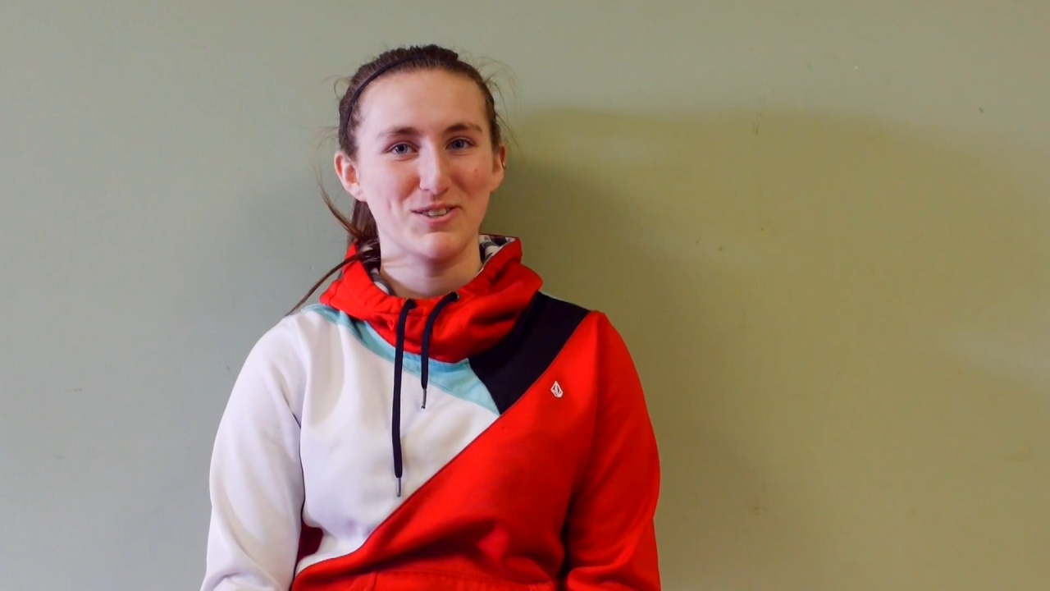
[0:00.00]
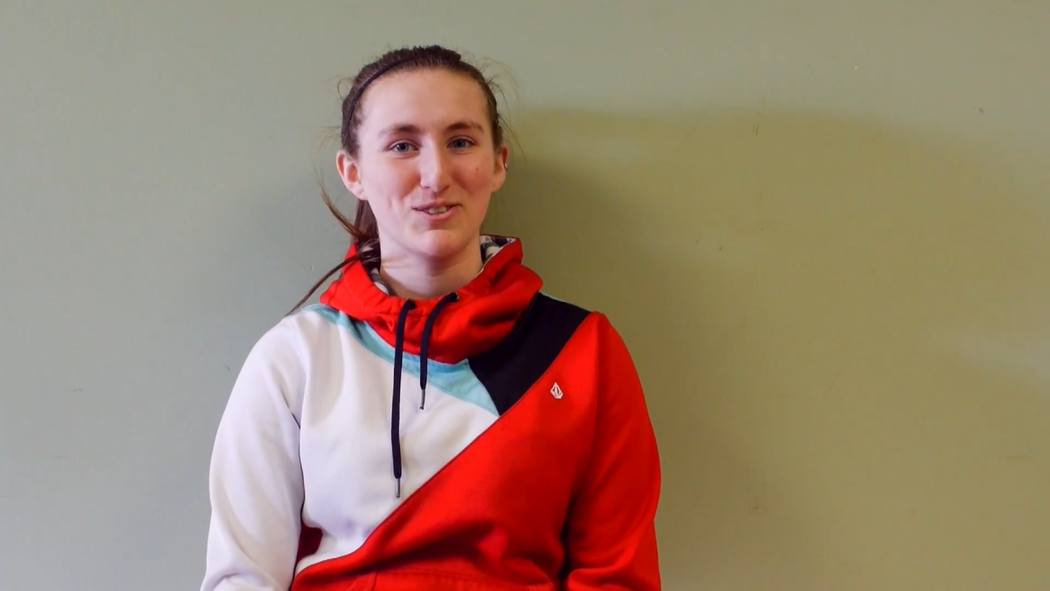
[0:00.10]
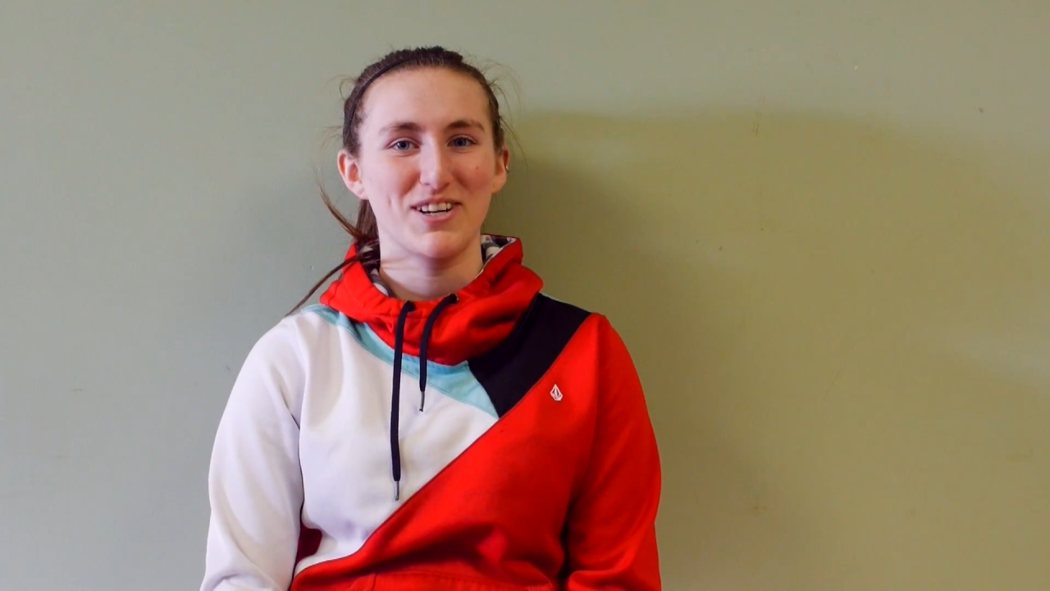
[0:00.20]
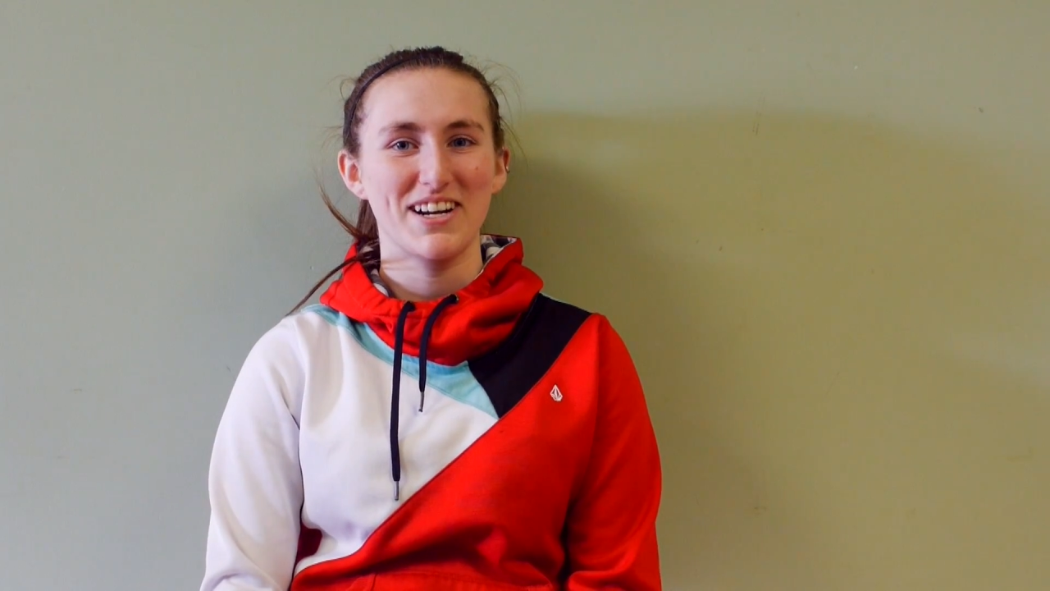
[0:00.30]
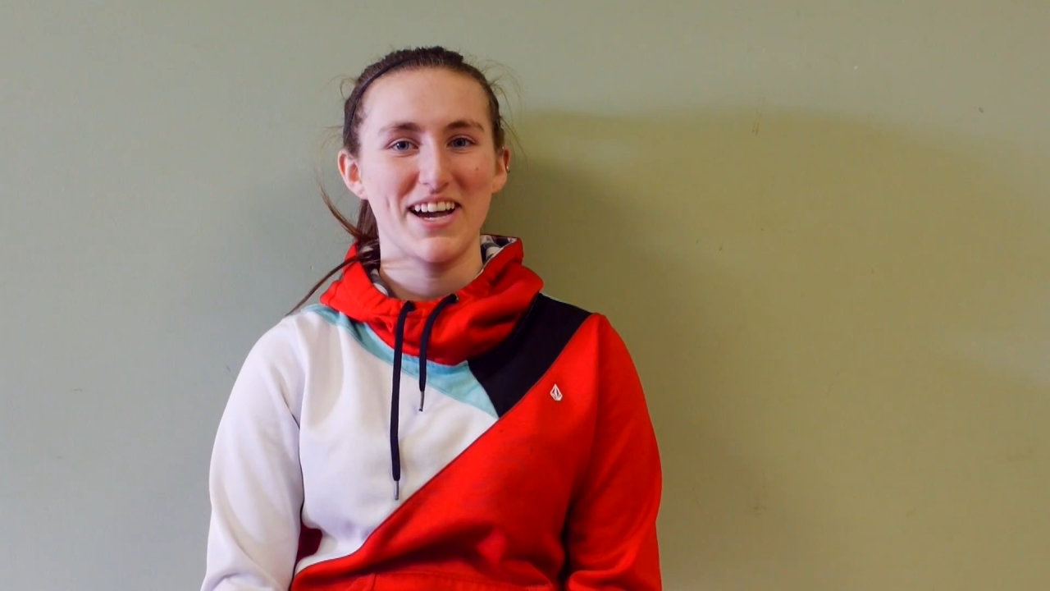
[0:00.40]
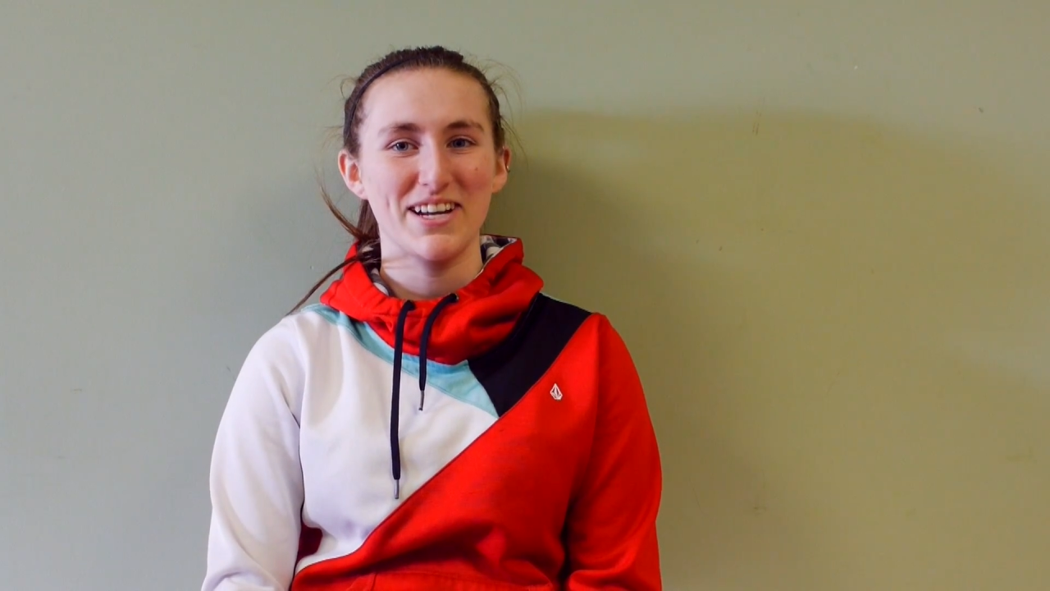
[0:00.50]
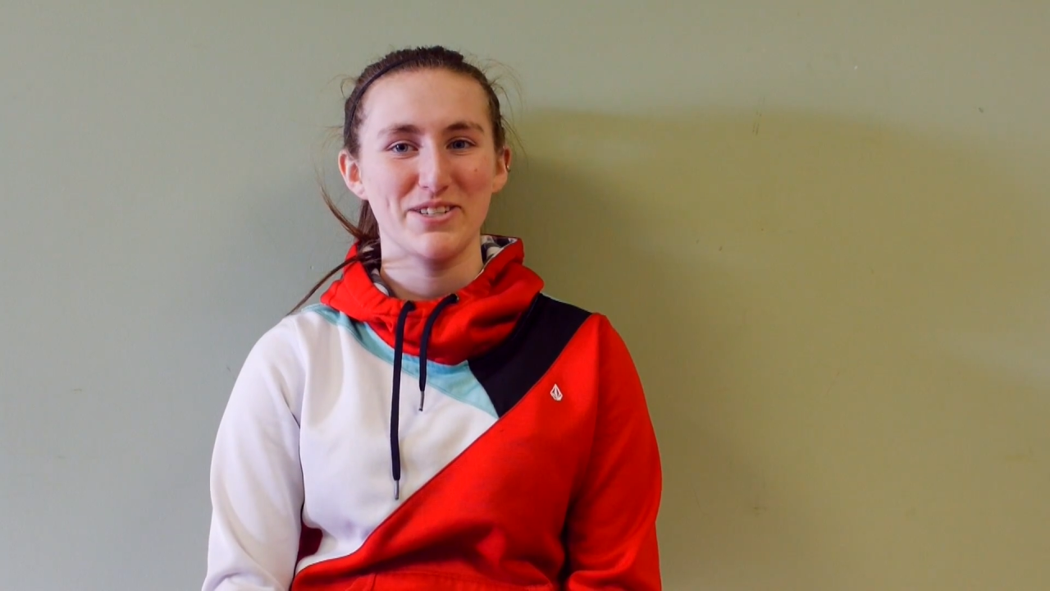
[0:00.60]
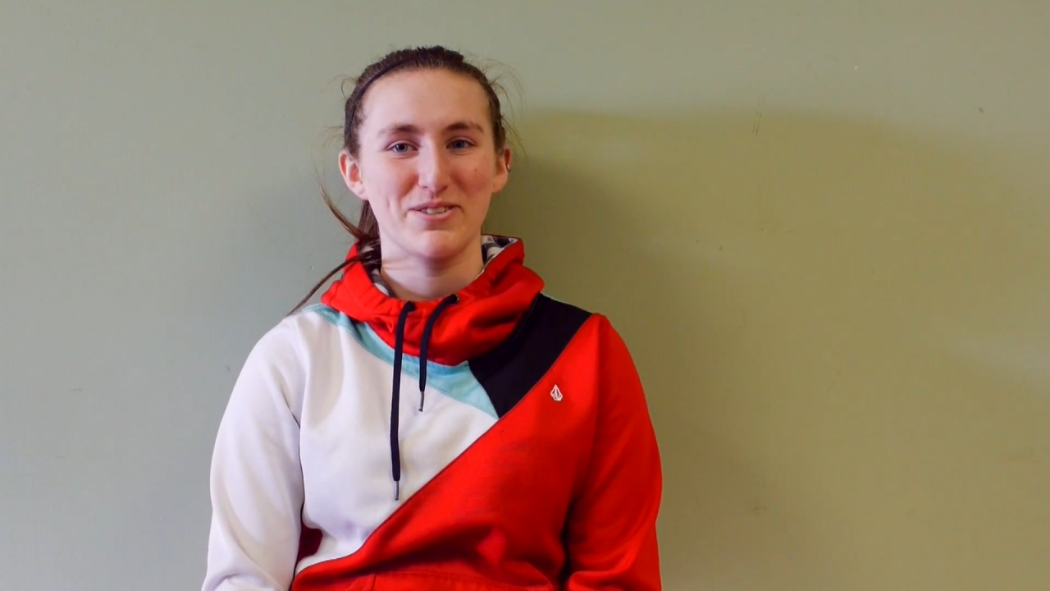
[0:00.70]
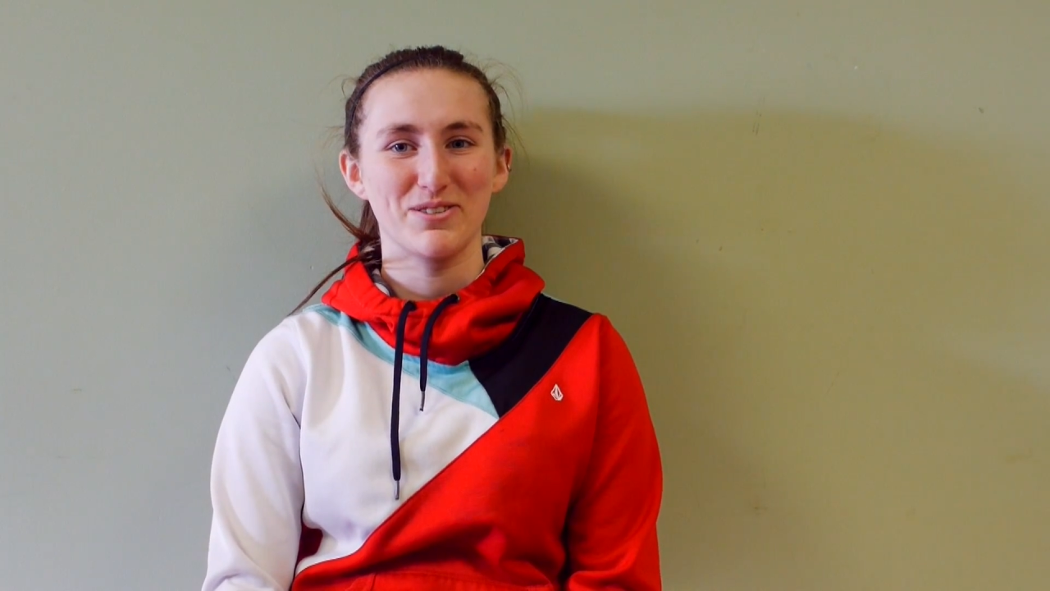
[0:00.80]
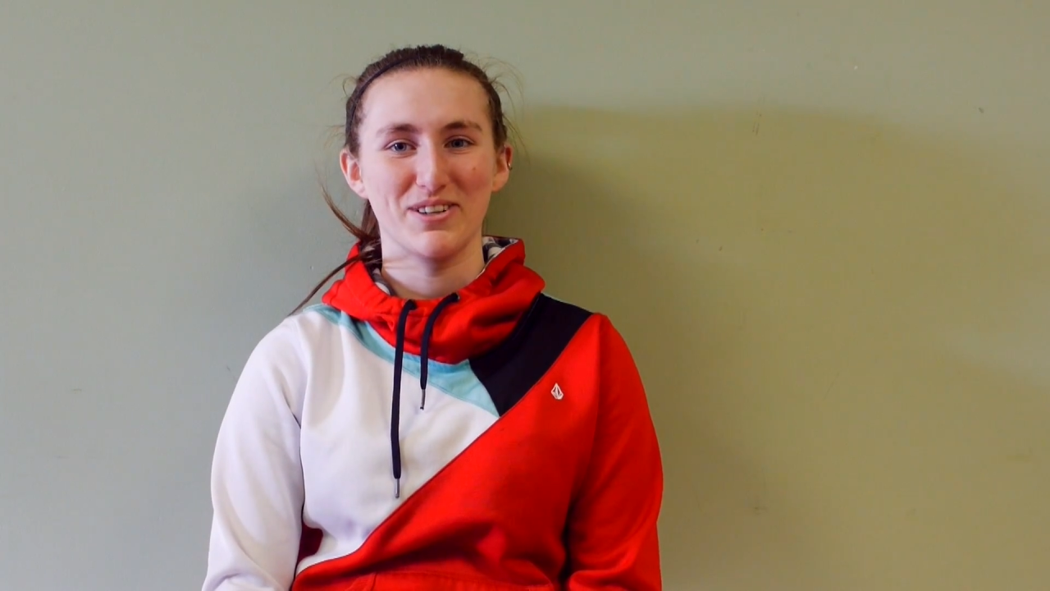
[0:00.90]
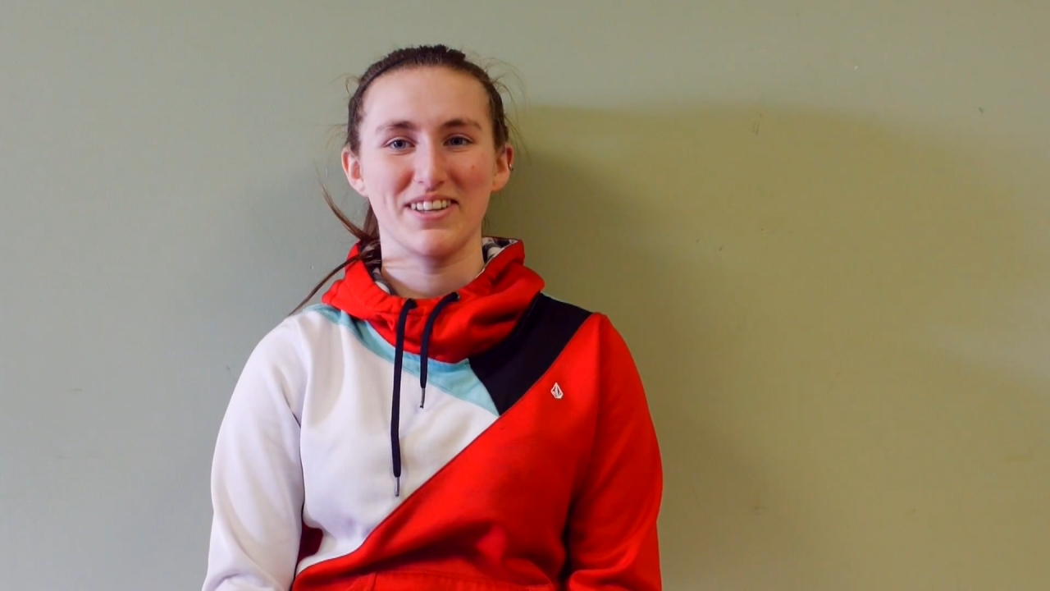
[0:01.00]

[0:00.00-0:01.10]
who try to add you